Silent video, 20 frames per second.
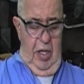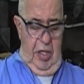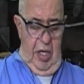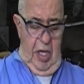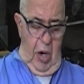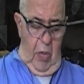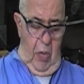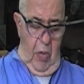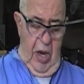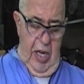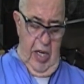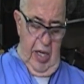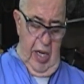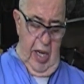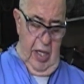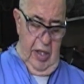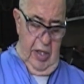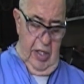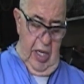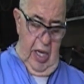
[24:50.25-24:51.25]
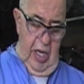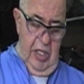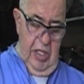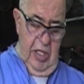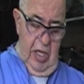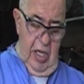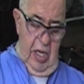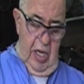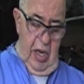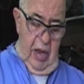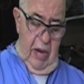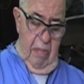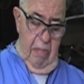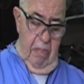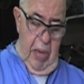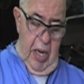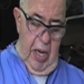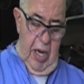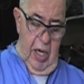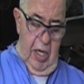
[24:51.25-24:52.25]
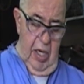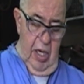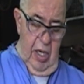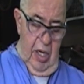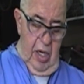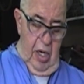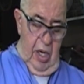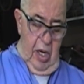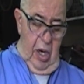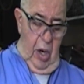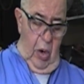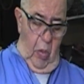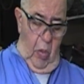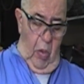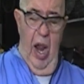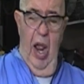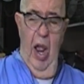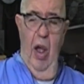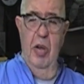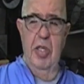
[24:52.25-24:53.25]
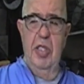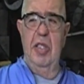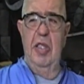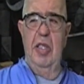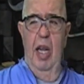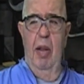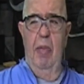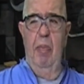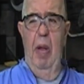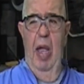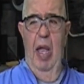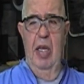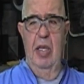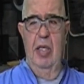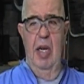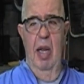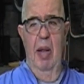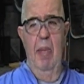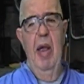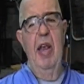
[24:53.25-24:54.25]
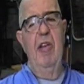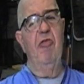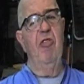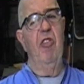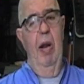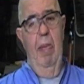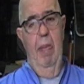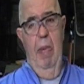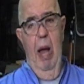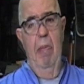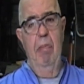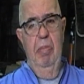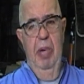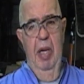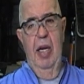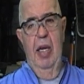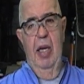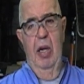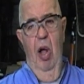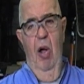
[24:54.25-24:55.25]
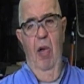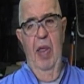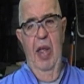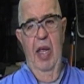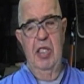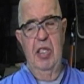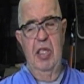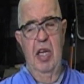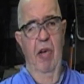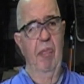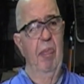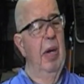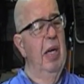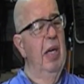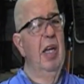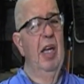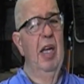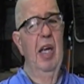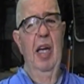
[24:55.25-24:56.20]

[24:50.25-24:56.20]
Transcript: Then I went and got these Bic round stick pens. I made fun about Bic and all that stuff, but